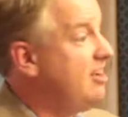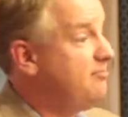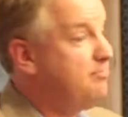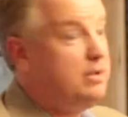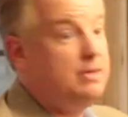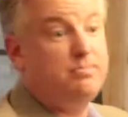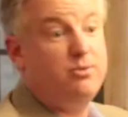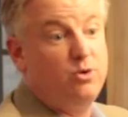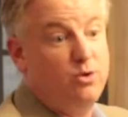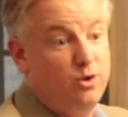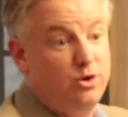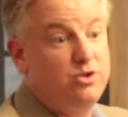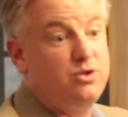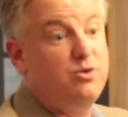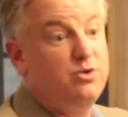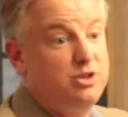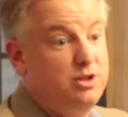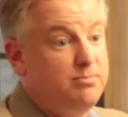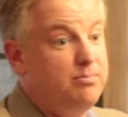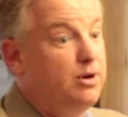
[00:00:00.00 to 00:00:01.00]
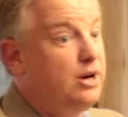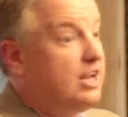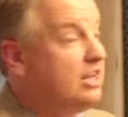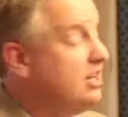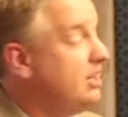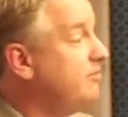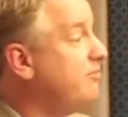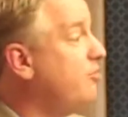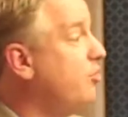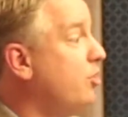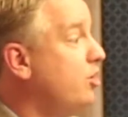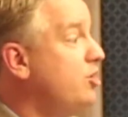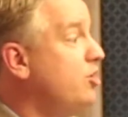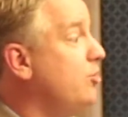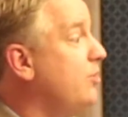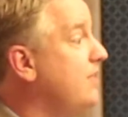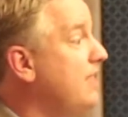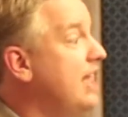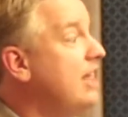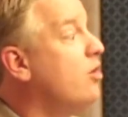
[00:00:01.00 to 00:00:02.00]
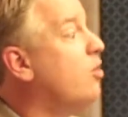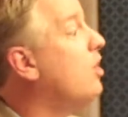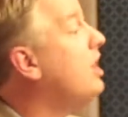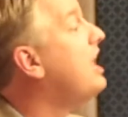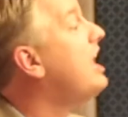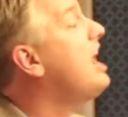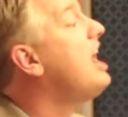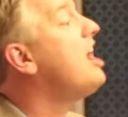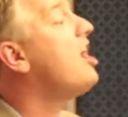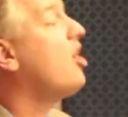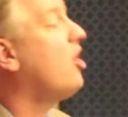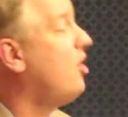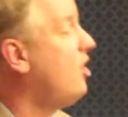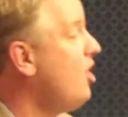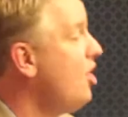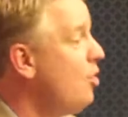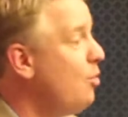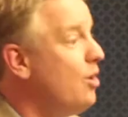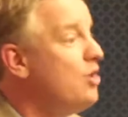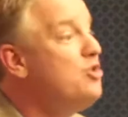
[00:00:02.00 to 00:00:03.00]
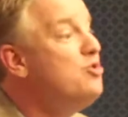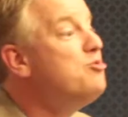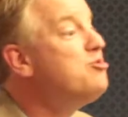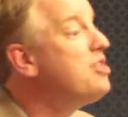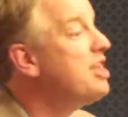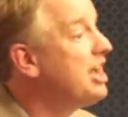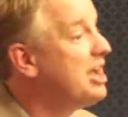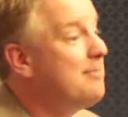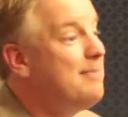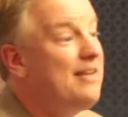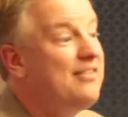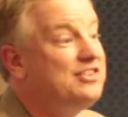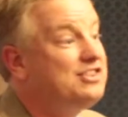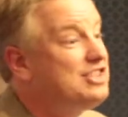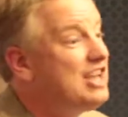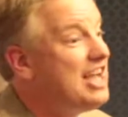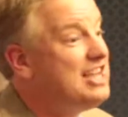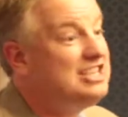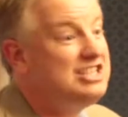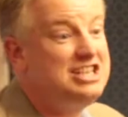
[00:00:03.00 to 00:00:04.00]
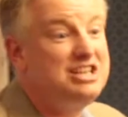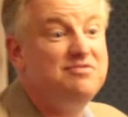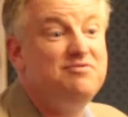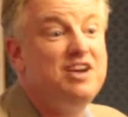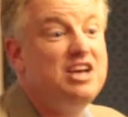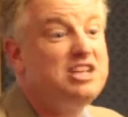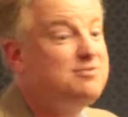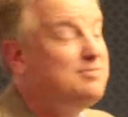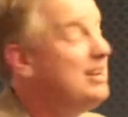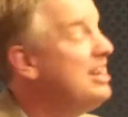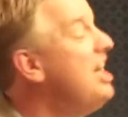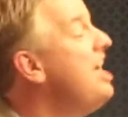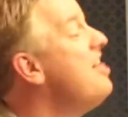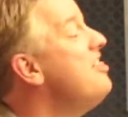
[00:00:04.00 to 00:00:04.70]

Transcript: have people who are doing the branding for you, and they don't care what you think about the size of the investment.